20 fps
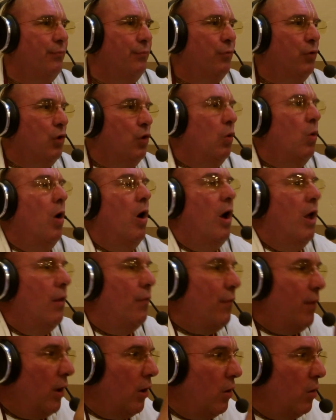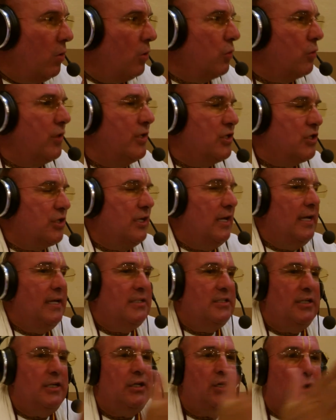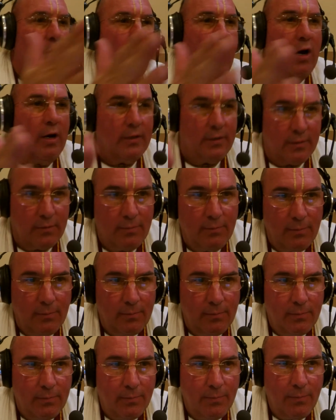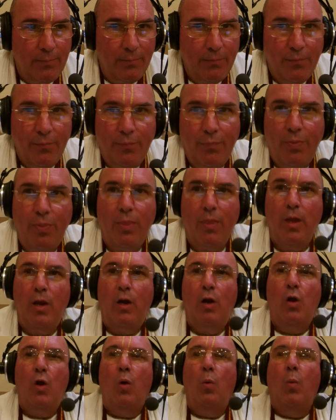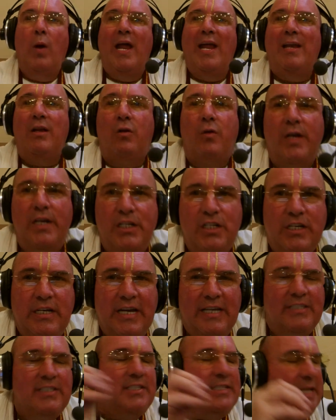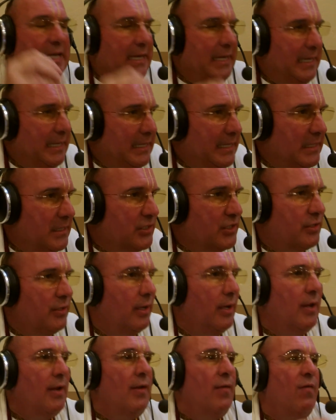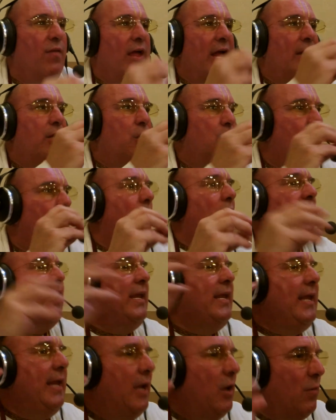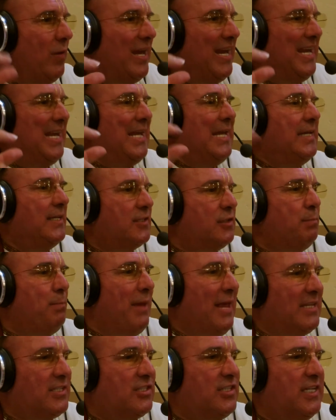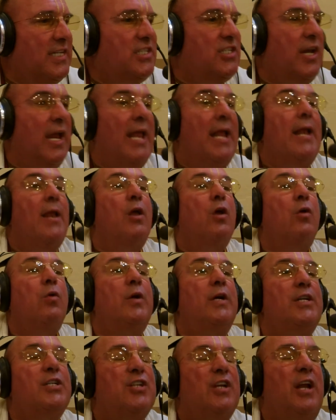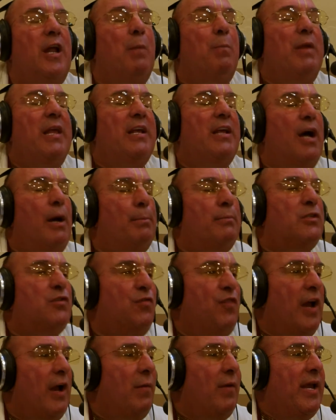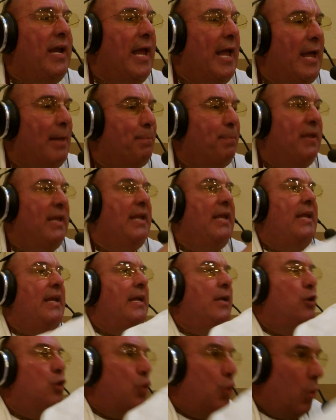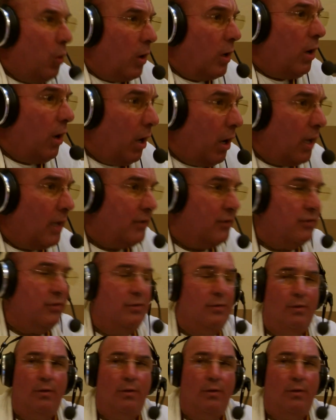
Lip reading: You all know Krishna is in your heart. When Krishna sees that you are hearing his message, Krishna becomes very happy in your heart.